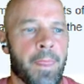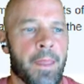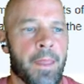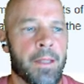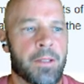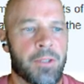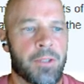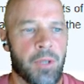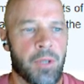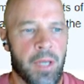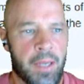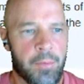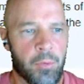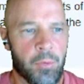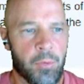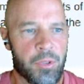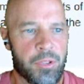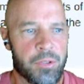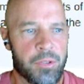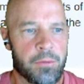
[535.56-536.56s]
So Abel
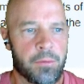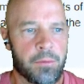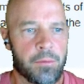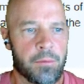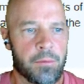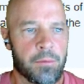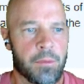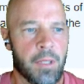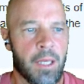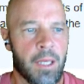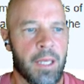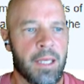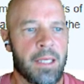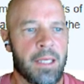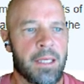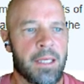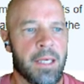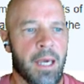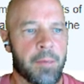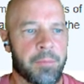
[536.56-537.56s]
was he
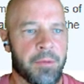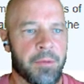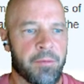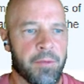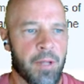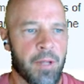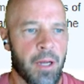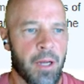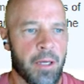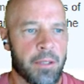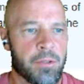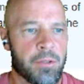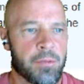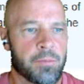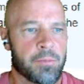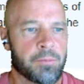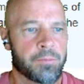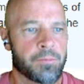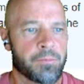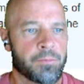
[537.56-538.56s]
kept the flocks.
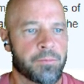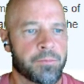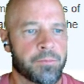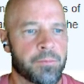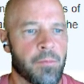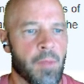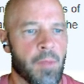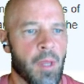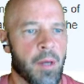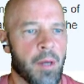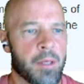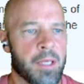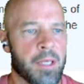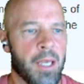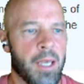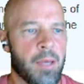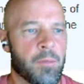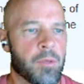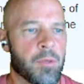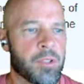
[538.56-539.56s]
But
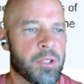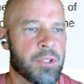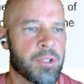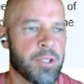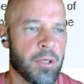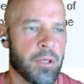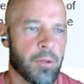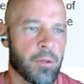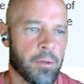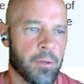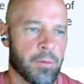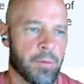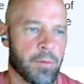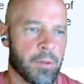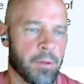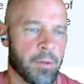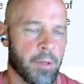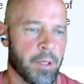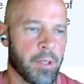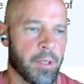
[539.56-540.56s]
Cain was a tiller of the
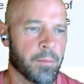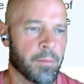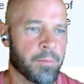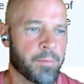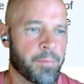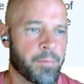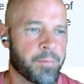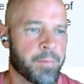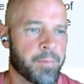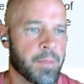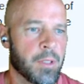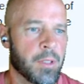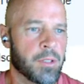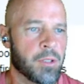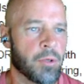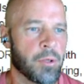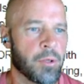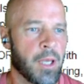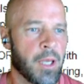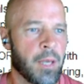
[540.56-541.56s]
ground. So
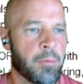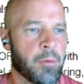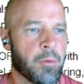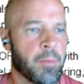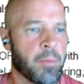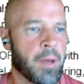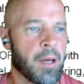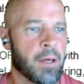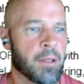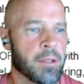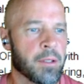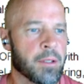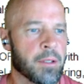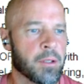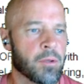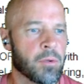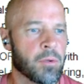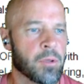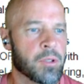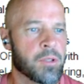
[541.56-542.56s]
it came about in the
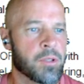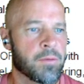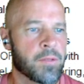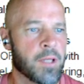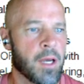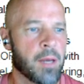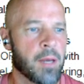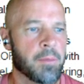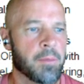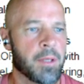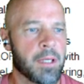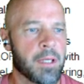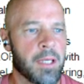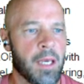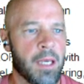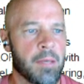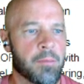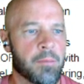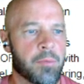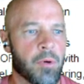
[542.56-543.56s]
course of time that
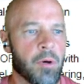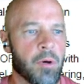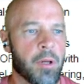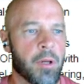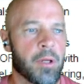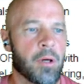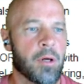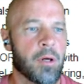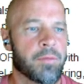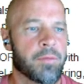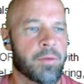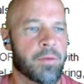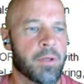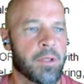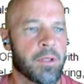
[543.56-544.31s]
Cain brought an offering